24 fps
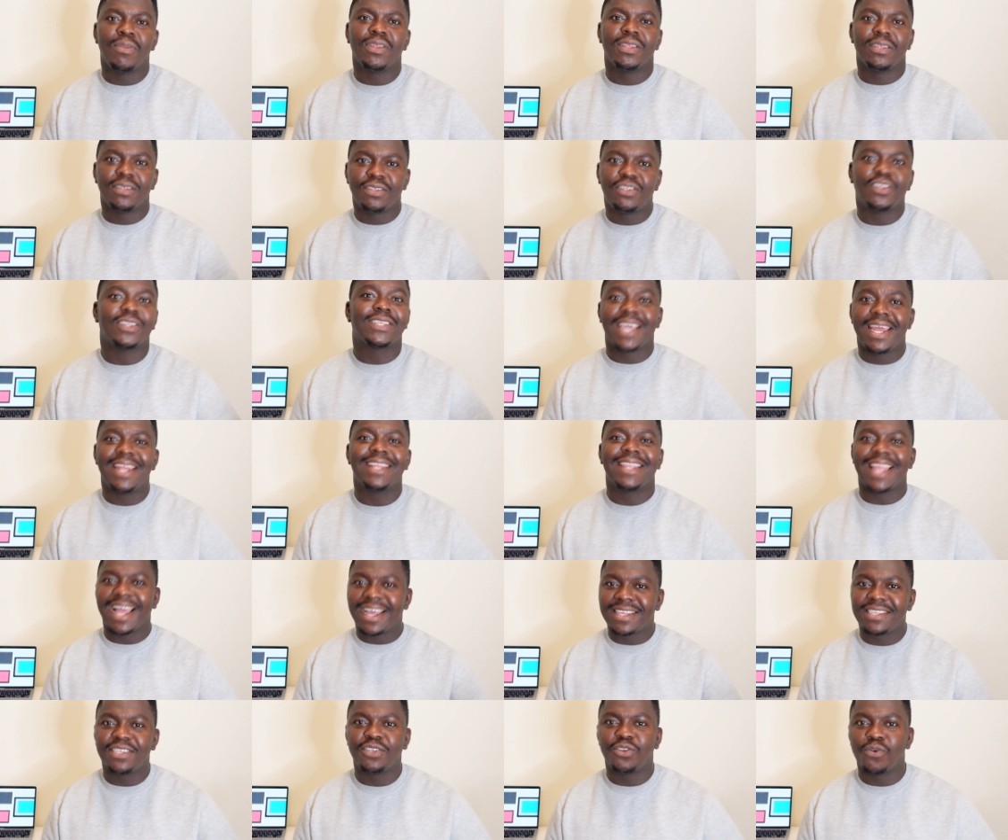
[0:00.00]
just get a
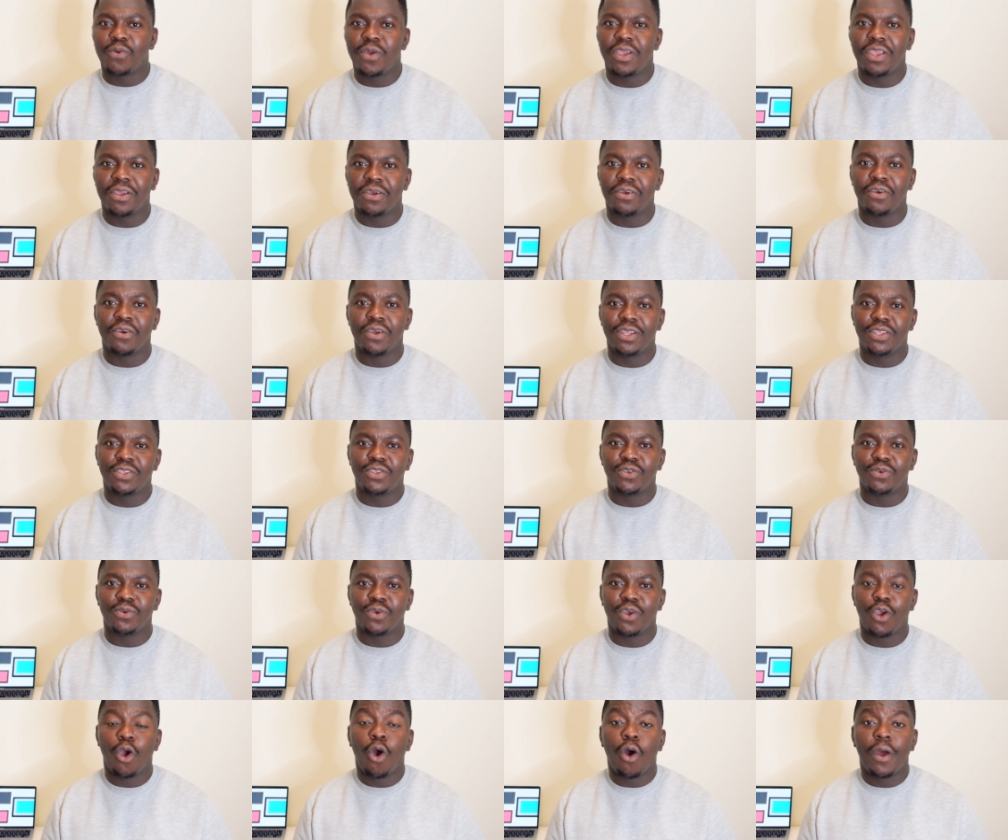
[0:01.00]
taxi to where you're going
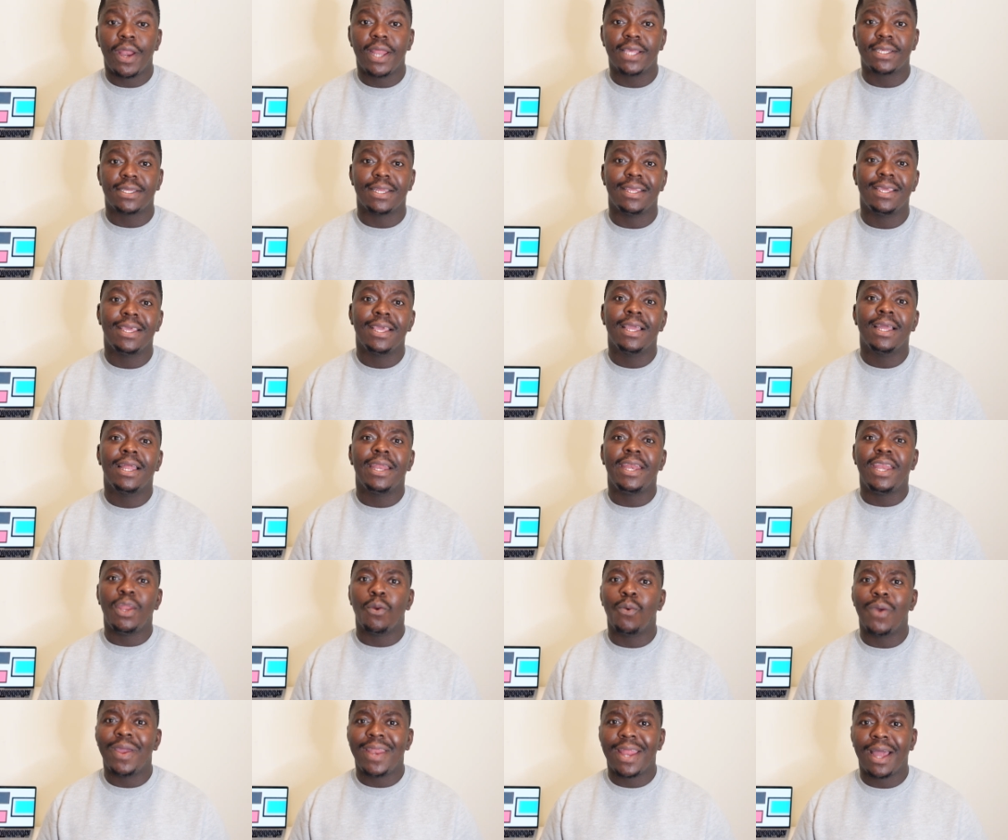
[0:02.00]
to. Honestly,
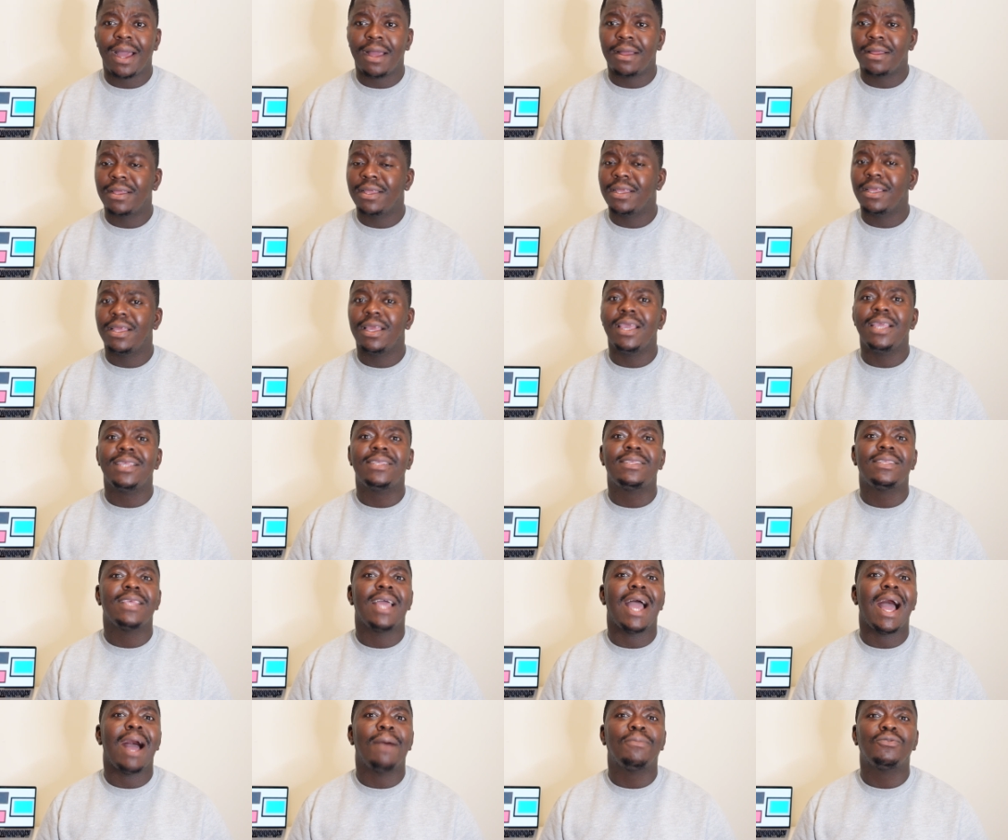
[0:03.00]
the weather
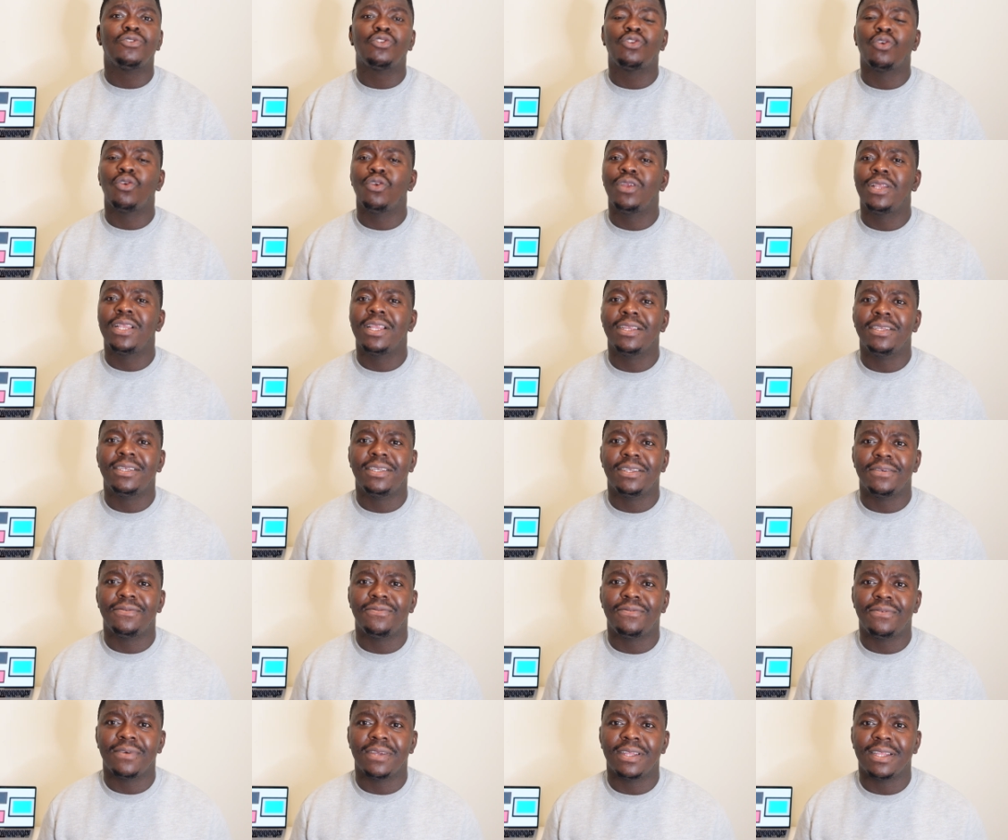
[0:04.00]
is absolutely
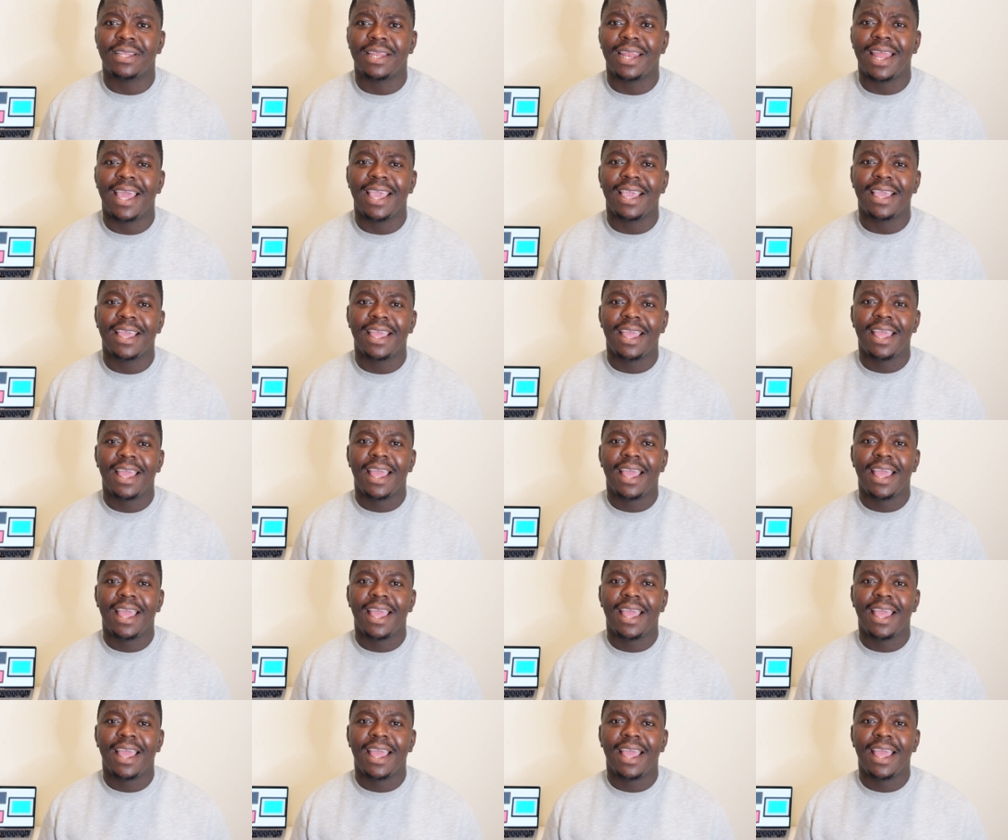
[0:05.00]
different. Like,